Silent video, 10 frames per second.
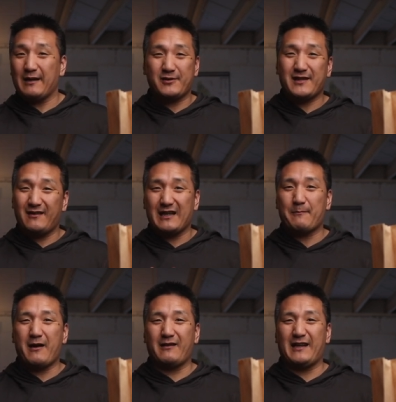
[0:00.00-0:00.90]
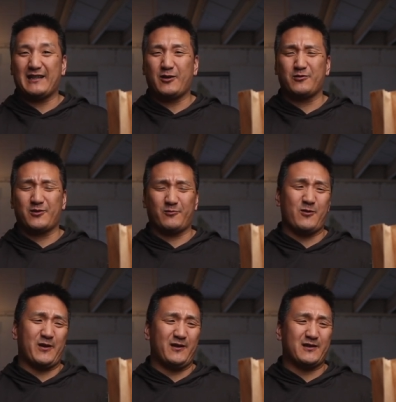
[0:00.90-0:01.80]
And I was telling him I like Cote de
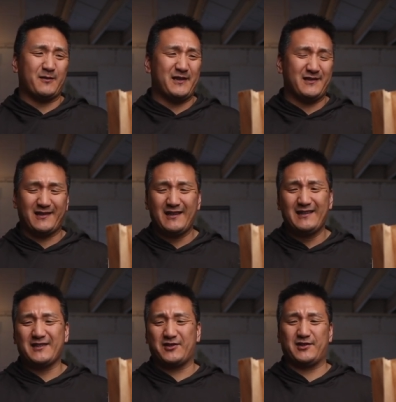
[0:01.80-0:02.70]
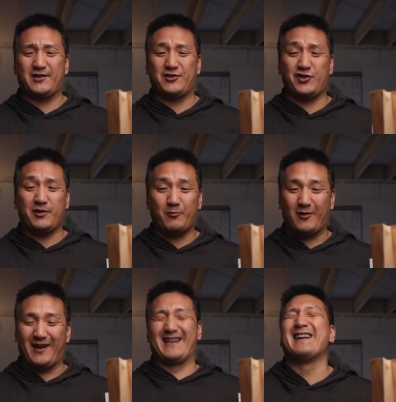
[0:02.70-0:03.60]
Rhone. He looked at me, he's like, that's just a cheap wine.